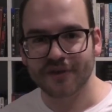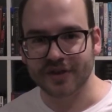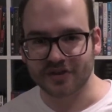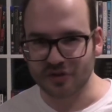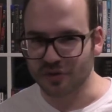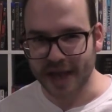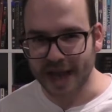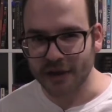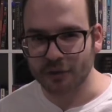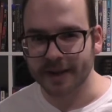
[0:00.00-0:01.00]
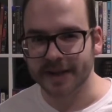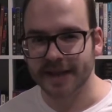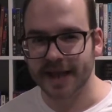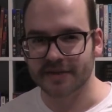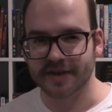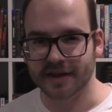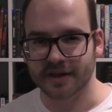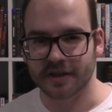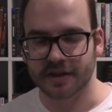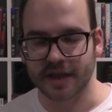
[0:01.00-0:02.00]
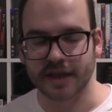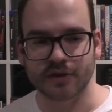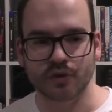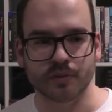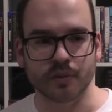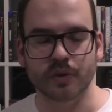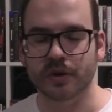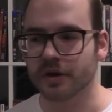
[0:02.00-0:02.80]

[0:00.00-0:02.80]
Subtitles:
Like, do you care about that? Is that a thing in your book?